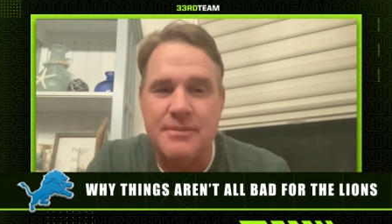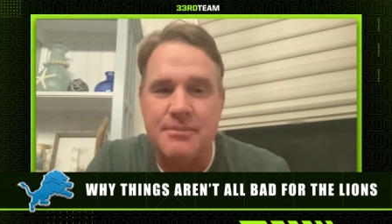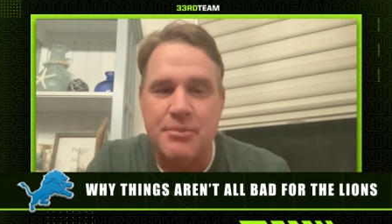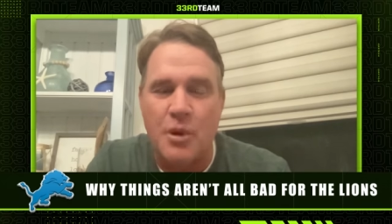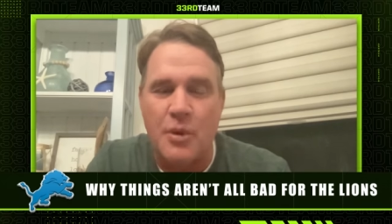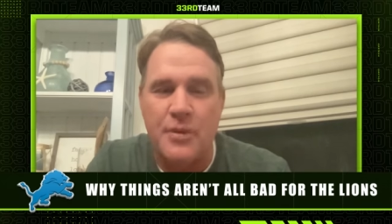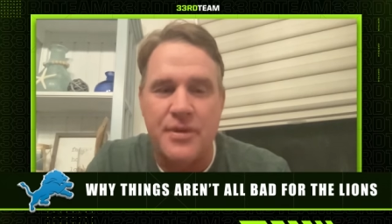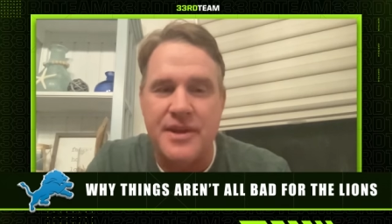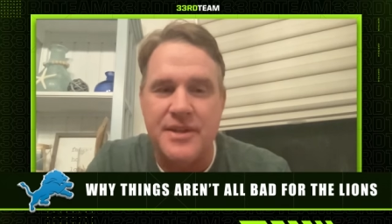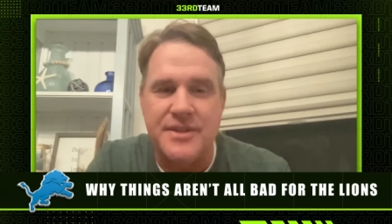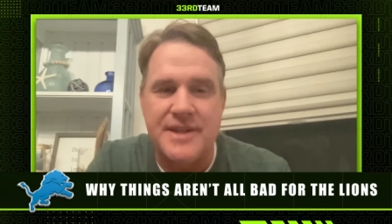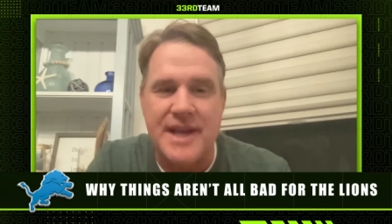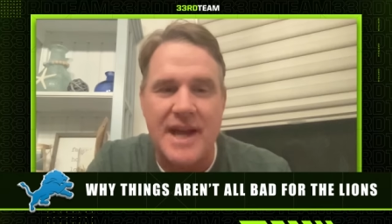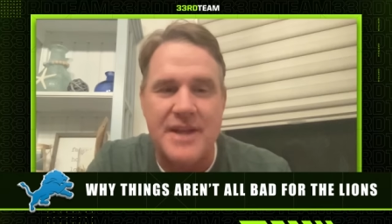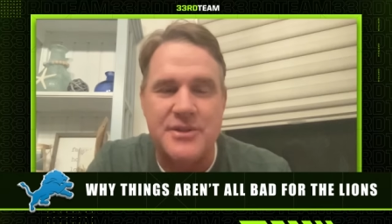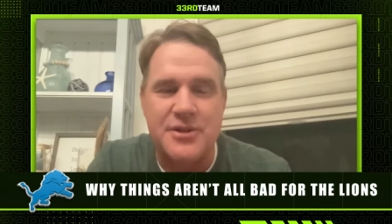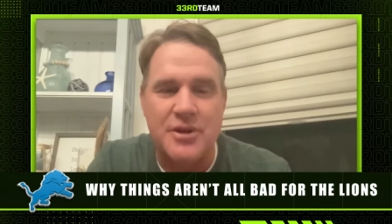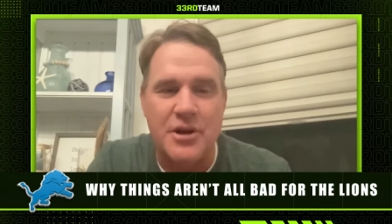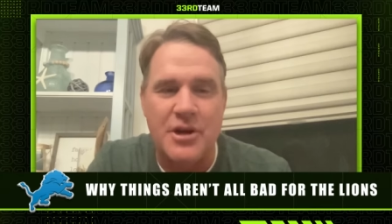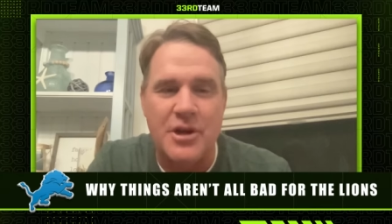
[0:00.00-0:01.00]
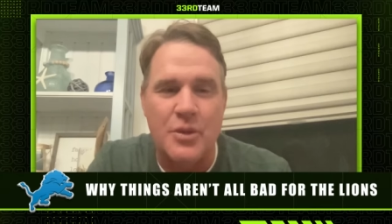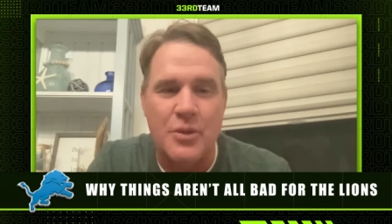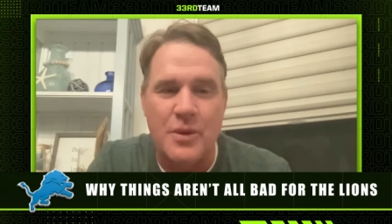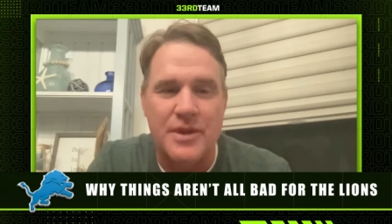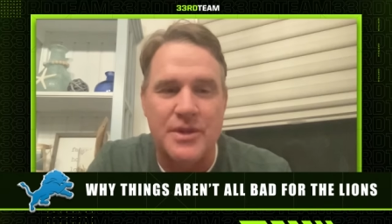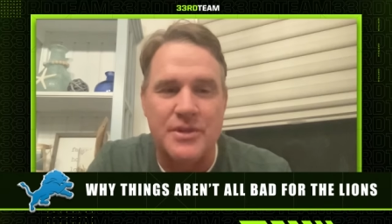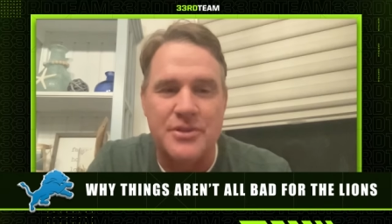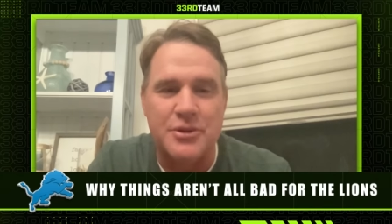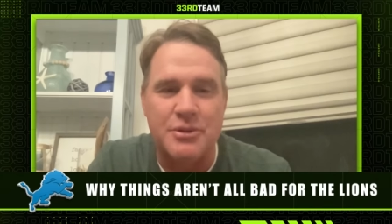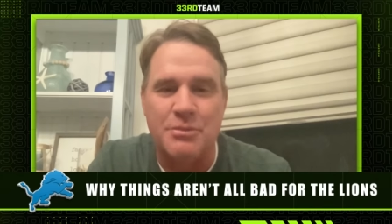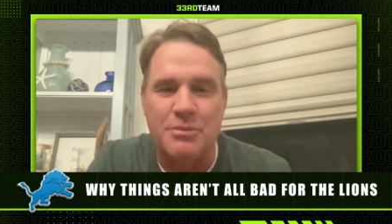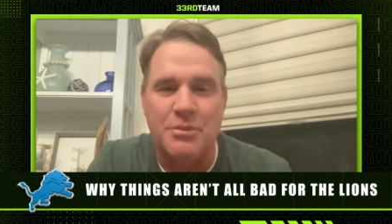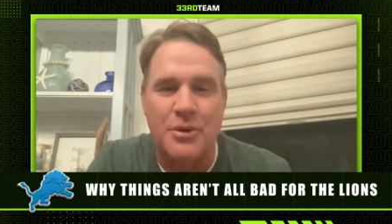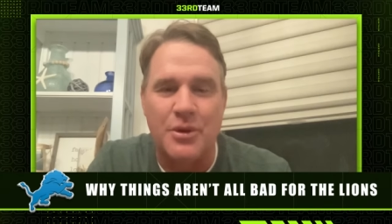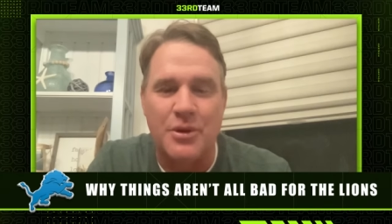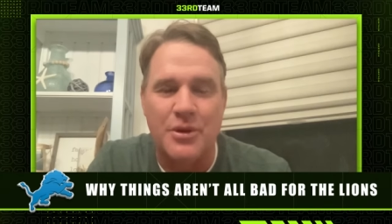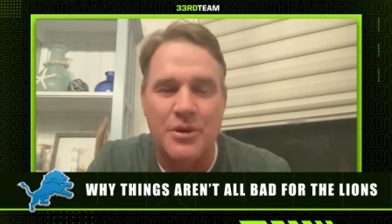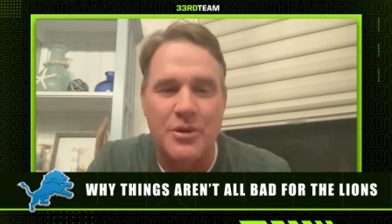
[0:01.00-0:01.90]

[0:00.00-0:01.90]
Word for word: both these guys aren't going to win the Super Bowl.